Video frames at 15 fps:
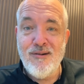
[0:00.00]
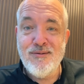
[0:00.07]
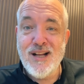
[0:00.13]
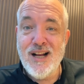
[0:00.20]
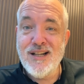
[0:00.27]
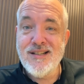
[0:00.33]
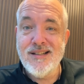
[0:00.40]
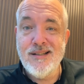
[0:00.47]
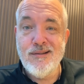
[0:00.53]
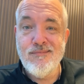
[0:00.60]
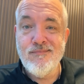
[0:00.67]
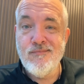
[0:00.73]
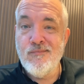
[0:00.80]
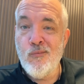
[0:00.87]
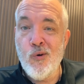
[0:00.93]
was actually
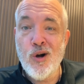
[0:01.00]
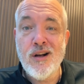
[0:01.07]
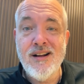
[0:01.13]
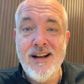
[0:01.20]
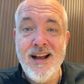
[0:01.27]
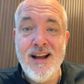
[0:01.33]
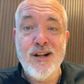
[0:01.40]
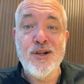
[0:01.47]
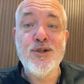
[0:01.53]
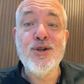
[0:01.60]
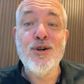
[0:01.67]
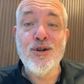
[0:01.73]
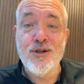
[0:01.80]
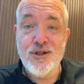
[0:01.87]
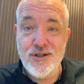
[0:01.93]
working at a
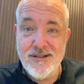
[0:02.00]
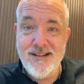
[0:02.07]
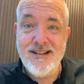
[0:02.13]
church.